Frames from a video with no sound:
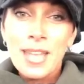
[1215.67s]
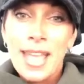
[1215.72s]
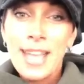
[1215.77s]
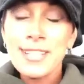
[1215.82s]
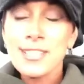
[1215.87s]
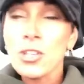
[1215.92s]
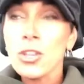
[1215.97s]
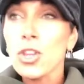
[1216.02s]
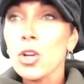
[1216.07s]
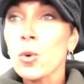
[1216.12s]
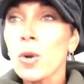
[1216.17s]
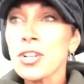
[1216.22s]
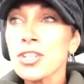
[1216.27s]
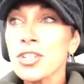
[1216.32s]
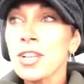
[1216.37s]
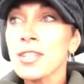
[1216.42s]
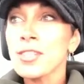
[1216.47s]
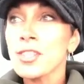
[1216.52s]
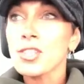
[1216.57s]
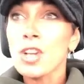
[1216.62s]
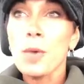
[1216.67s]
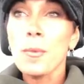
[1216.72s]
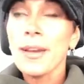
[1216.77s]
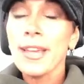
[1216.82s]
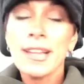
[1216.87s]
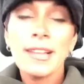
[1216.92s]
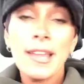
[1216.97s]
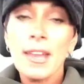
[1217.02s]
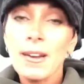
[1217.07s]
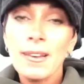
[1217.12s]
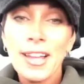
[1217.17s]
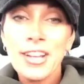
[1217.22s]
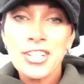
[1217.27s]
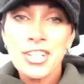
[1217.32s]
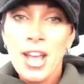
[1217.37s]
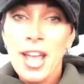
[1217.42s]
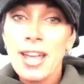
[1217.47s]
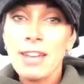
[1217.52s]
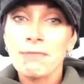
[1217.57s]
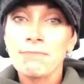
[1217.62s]
And so the question is are we going to let our light
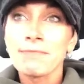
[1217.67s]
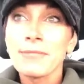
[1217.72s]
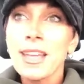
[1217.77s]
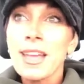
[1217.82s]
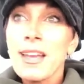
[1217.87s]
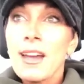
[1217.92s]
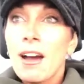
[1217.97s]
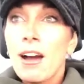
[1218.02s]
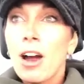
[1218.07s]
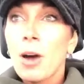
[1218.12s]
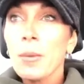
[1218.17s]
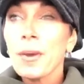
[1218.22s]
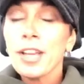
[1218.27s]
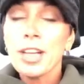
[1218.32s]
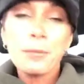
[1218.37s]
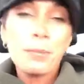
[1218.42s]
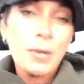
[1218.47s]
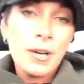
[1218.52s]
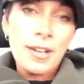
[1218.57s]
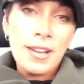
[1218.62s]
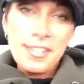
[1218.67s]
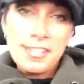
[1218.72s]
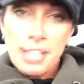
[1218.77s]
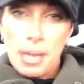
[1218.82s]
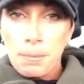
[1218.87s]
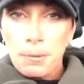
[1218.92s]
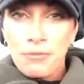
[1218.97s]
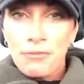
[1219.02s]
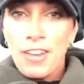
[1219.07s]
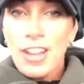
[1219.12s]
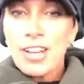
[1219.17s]
shine? Or are we going to put it on a separate